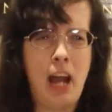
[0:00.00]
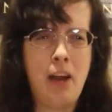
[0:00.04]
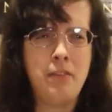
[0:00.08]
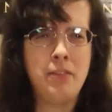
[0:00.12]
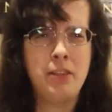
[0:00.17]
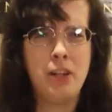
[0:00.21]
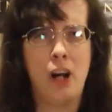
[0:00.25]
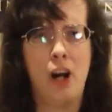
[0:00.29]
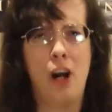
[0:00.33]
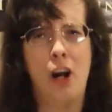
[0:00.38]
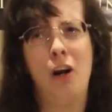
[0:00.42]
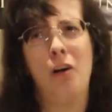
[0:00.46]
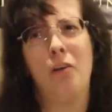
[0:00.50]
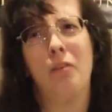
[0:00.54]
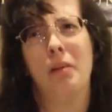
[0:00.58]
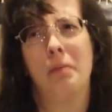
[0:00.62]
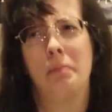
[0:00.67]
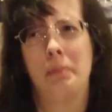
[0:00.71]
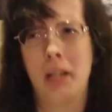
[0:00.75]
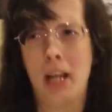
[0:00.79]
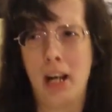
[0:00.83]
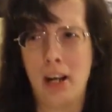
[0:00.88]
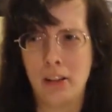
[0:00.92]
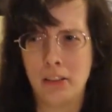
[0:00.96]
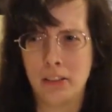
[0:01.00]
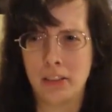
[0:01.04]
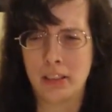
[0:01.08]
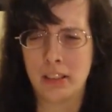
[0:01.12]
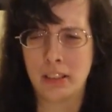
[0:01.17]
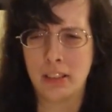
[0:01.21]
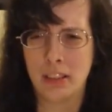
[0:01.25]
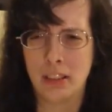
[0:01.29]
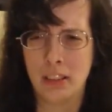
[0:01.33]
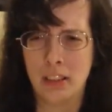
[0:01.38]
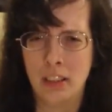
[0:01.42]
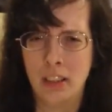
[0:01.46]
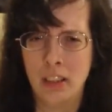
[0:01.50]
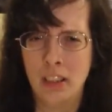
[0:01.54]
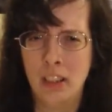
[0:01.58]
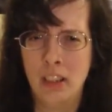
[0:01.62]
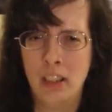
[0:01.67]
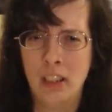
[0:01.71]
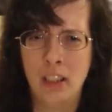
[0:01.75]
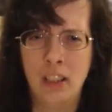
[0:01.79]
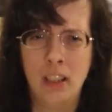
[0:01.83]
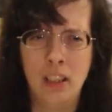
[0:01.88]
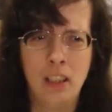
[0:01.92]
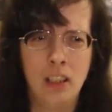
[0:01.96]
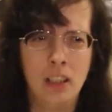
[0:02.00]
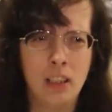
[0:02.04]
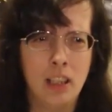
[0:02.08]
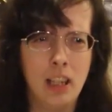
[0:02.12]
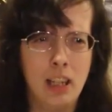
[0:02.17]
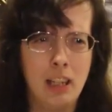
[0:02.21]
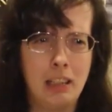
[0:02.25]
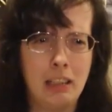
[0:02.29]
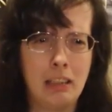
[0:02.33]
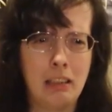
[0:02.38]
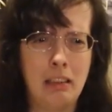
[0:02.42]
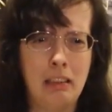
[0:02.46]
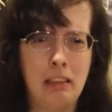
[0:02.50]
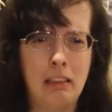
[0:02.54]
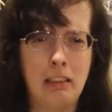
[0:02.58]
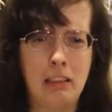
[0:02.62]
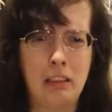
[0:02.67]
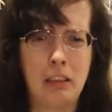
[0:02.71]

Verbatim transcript: having your heart ripped out to, like,